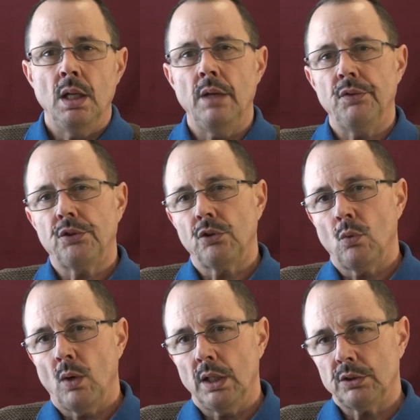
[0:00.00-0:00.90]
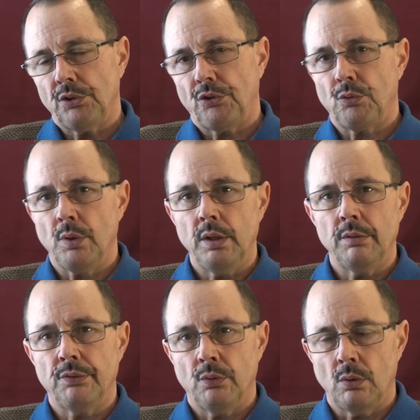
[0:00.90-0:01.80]
If it's in quadrants 3
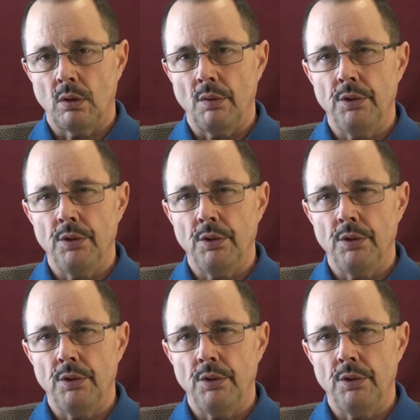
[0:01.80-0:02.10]
and 4,